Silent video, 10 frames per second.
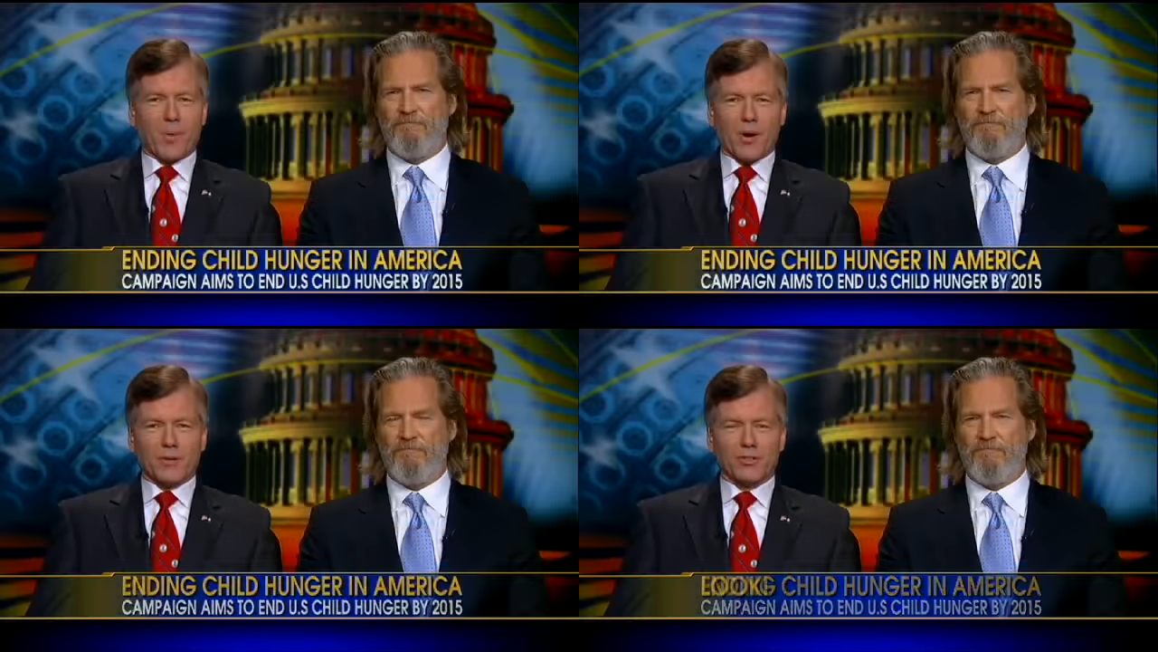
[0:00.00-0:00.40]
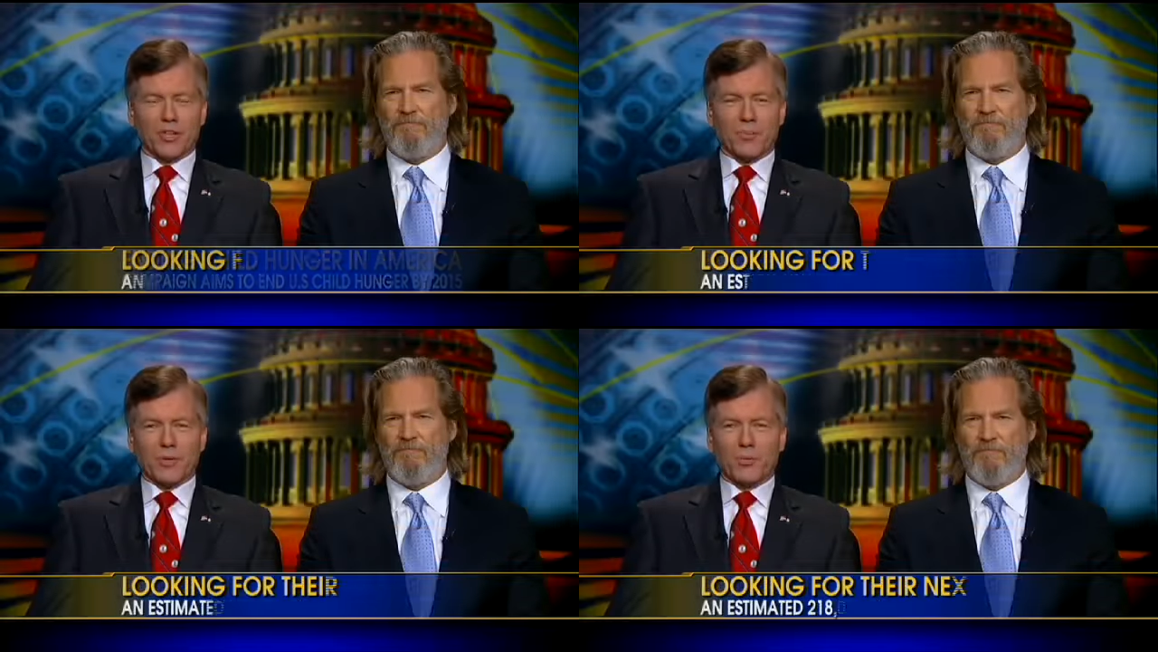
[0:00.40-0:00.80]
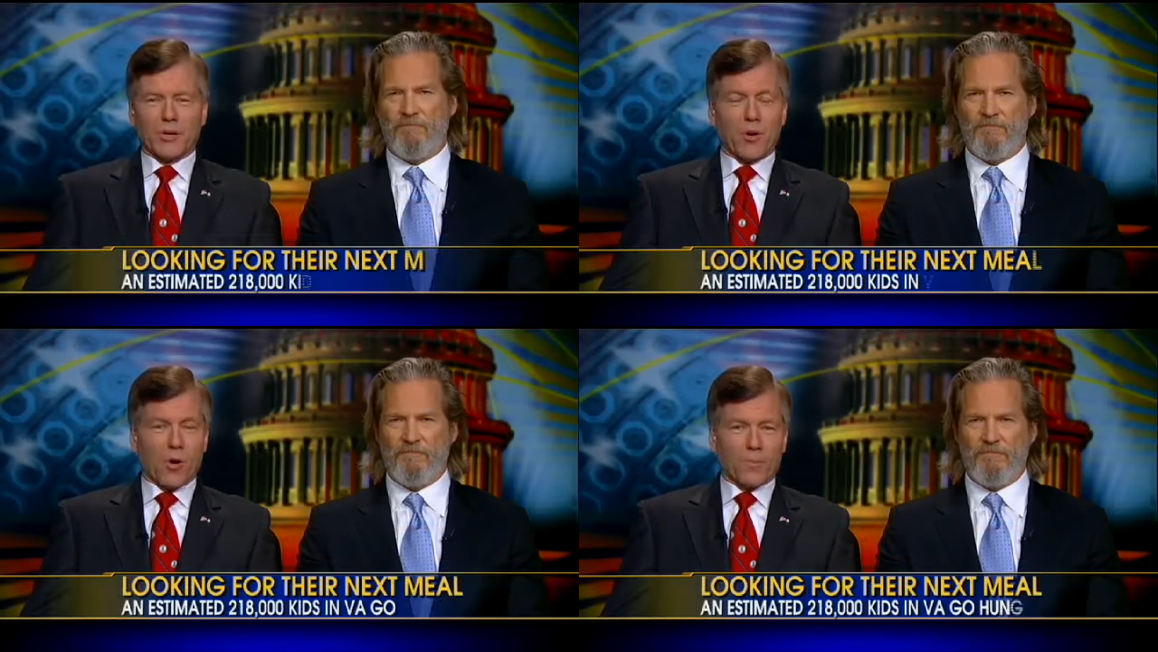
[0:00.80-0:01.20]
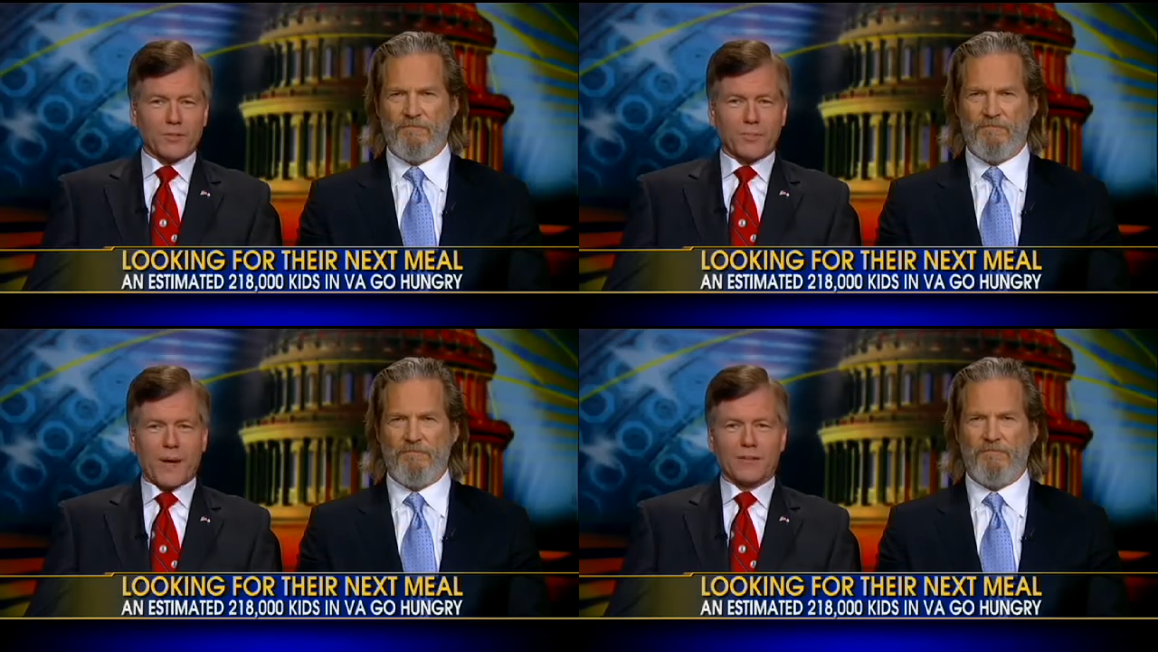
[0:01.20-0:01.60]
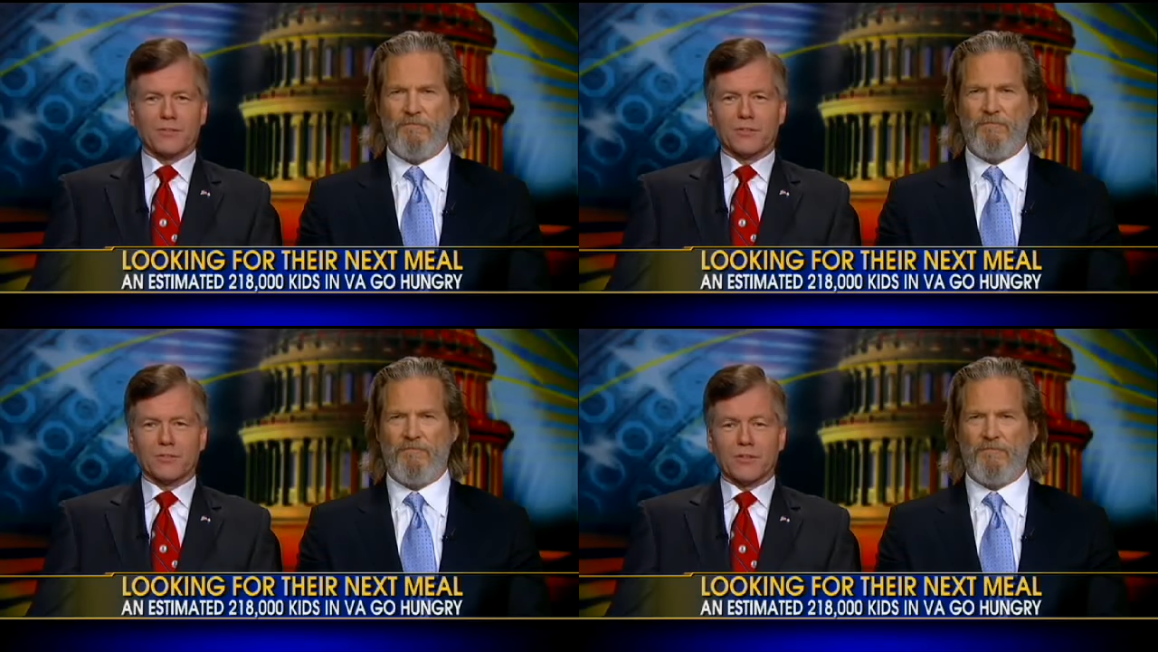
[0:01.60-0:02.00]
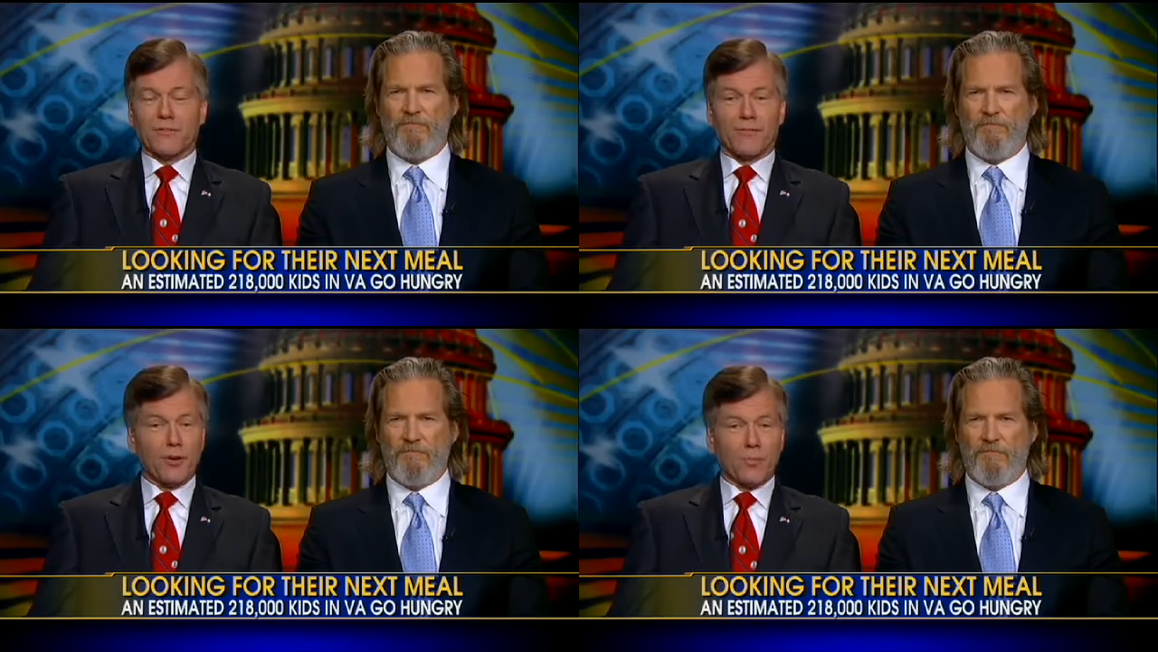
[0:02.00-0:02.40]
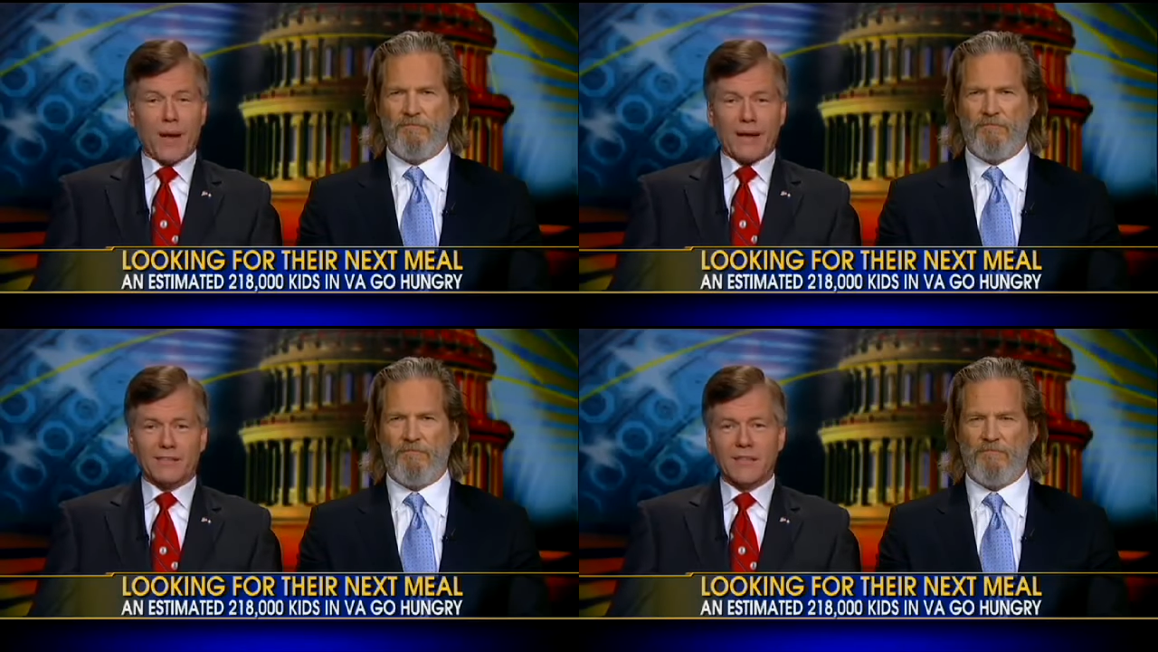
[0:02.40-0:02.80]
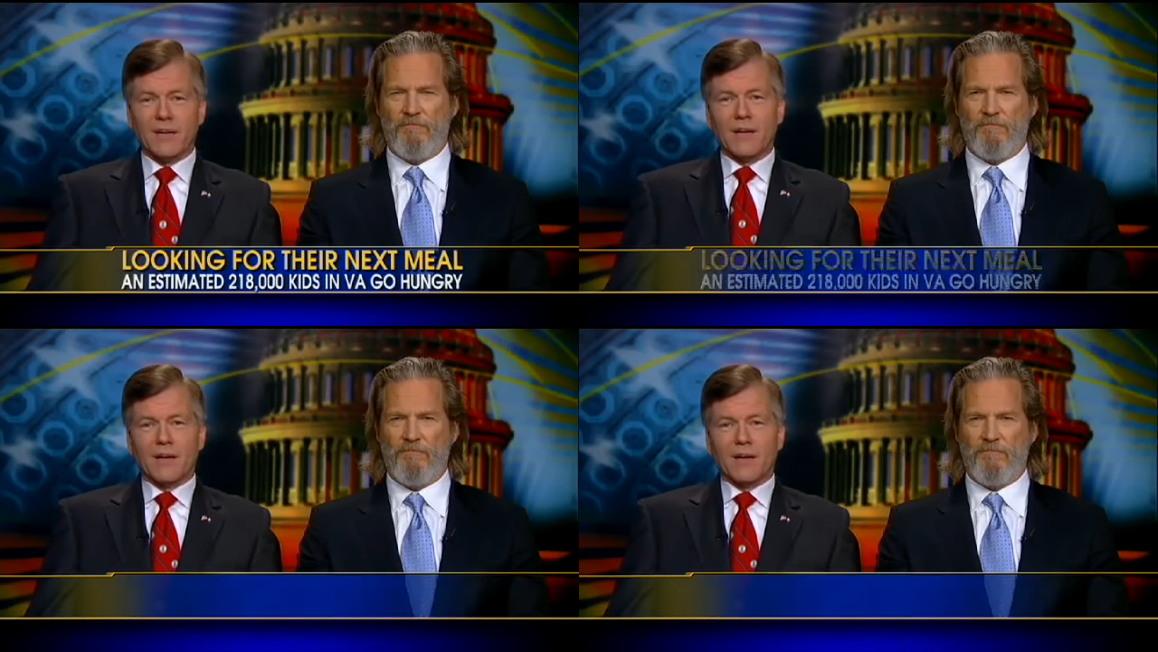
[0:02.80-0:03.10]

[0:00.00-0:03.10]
Speaker 1: partnership between corporate sponsors, the food banks